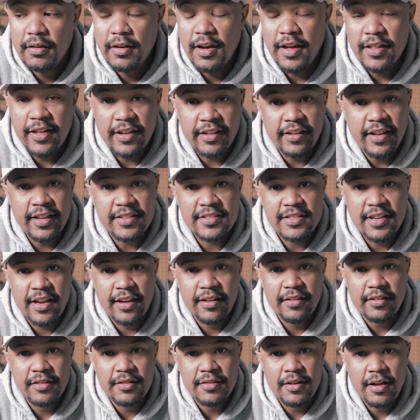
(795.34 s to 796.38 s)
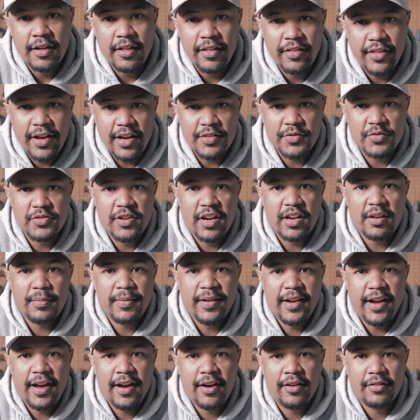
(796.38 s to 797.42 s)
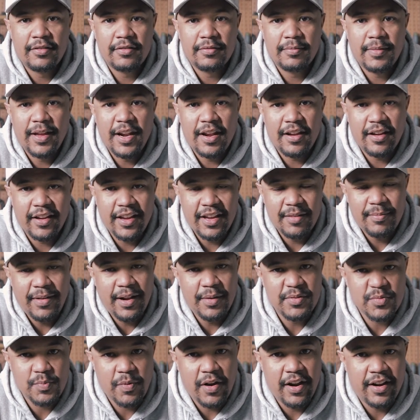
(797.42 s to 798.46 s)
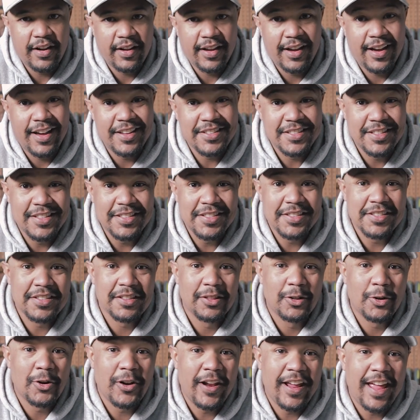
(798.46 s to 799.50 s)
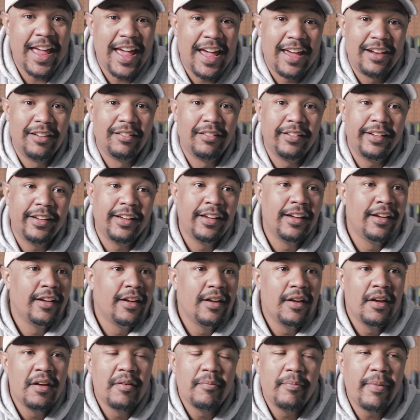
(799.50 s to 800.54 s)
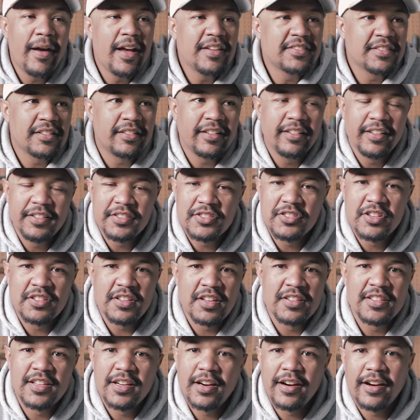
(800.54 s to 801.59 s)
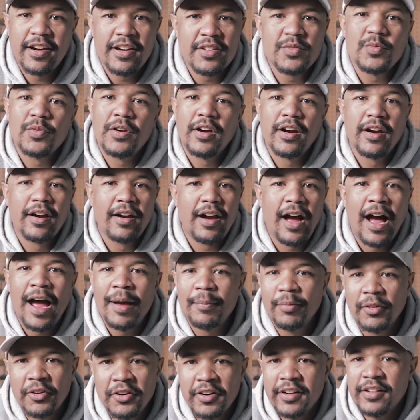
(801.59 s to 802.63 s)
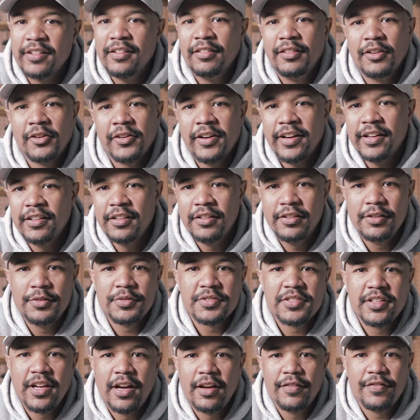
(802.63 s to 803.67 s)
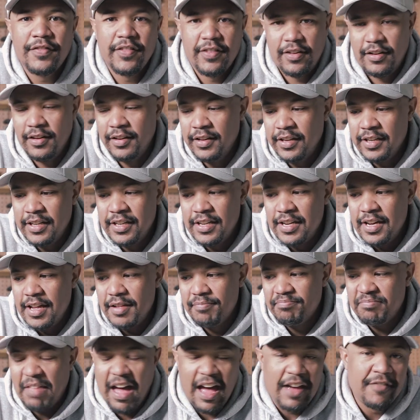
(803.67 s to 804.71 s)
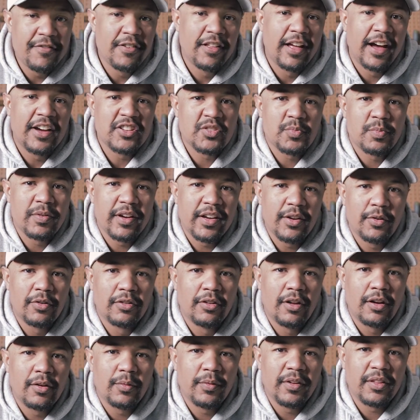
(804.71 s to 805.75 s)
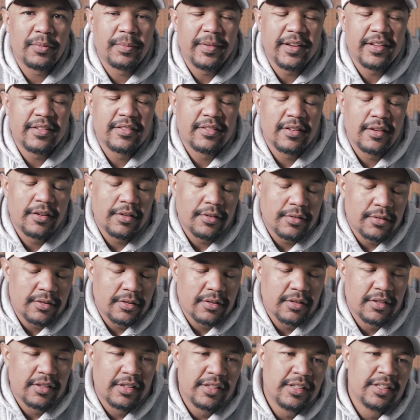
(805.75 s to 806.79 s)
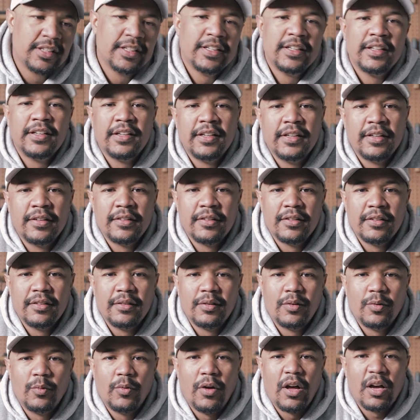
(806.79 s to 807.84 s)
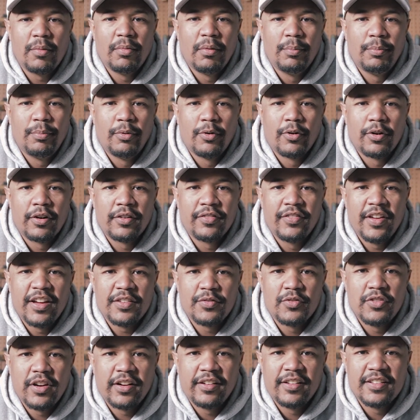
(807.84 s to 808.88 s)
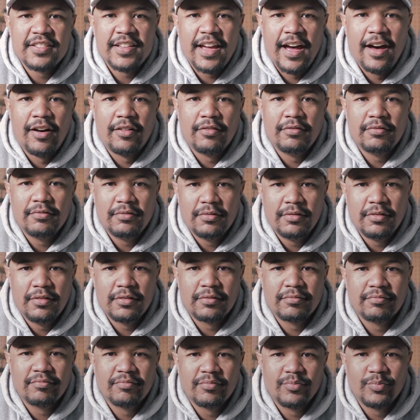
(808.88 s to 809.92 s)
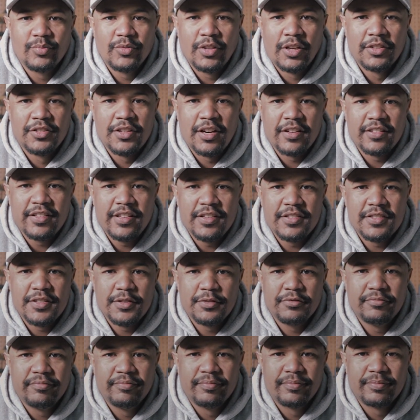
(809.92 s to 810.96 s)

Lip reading: I think that's it. Thanks for checking me out. Again, my name is Brandon, guys. This is Learning Handily. Basically, this is just a series where I'm learning to do stuff, and I feel like I should bring you along with me. So welcome aboard. Thanks for checking us out. I'll talk to you soon.